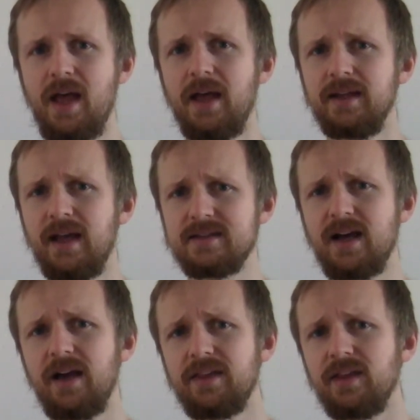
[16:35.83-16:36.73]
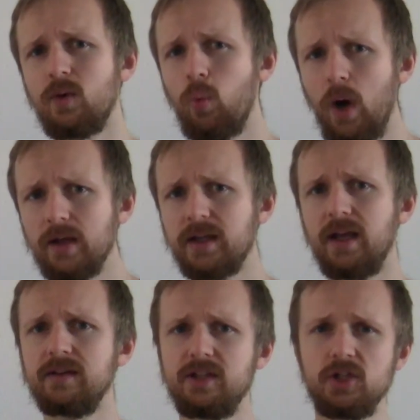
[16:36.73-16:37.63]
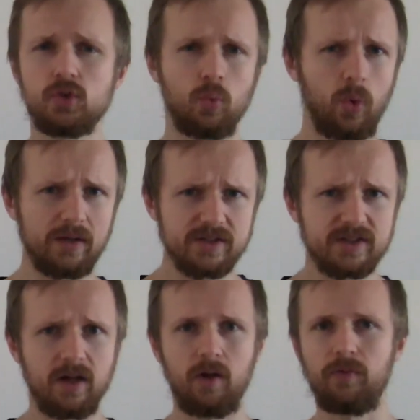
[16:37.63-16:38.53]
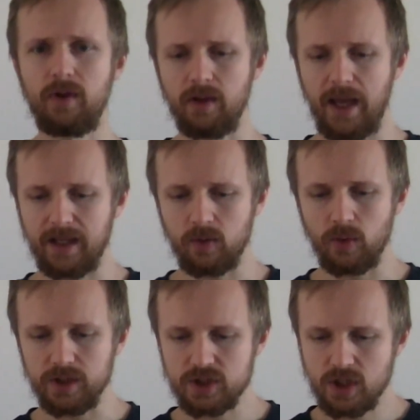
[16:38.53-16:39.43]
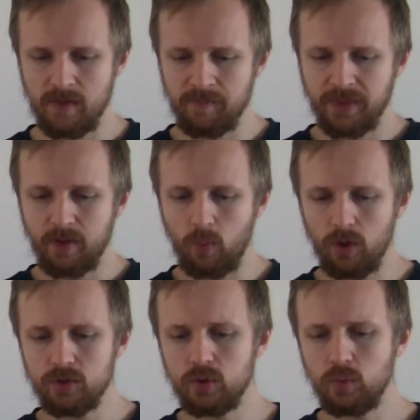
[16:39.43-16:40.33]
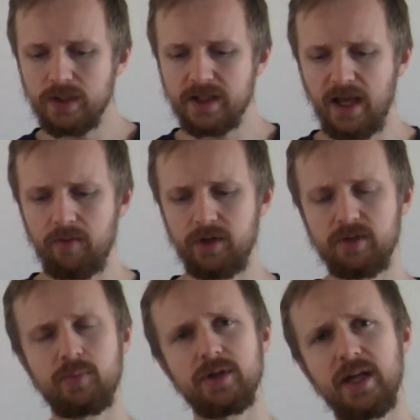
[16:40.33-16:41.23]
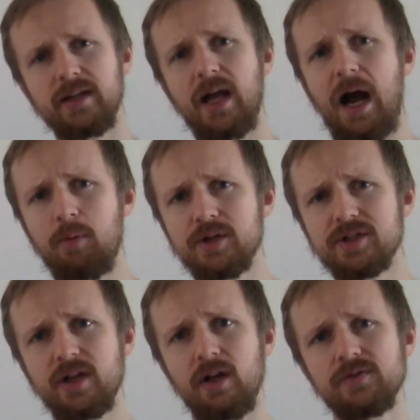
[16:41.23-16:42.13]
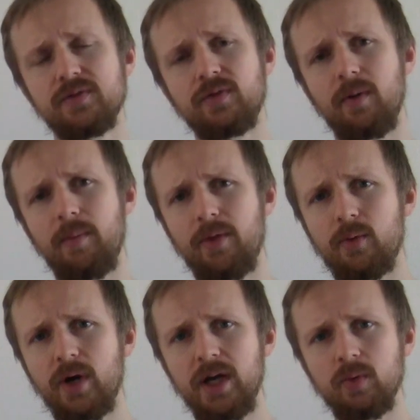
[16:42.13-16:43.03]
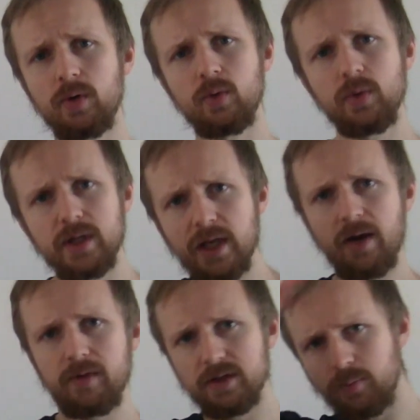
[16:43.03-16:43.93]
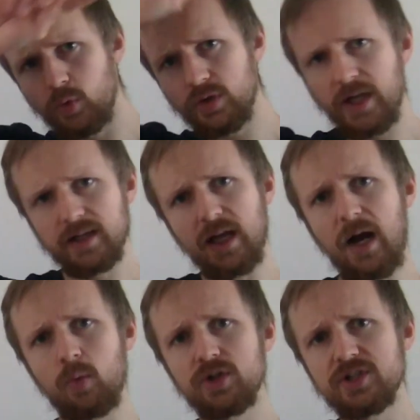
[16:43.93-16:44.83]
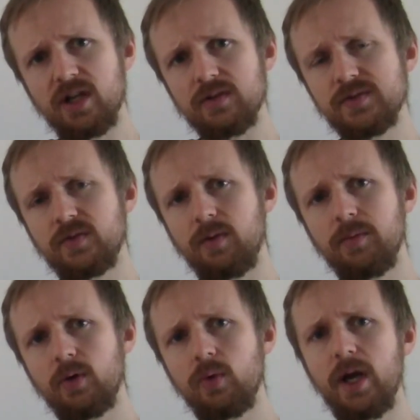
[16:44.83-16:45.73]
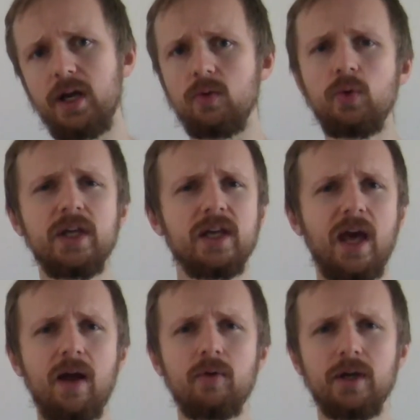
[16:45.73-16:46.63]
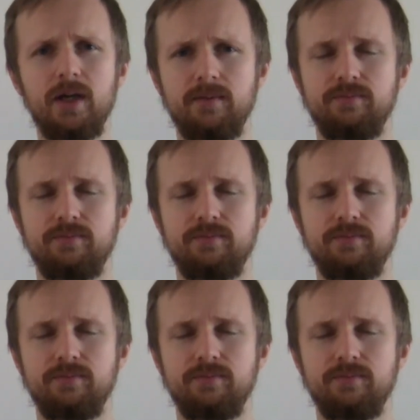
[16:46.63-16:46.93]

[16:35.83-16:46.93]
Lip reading: Yes, I think one can teach oneself a language. What do we carry to protect ourselves from the rain? What do we carry to protect ourselves from the rain? We carry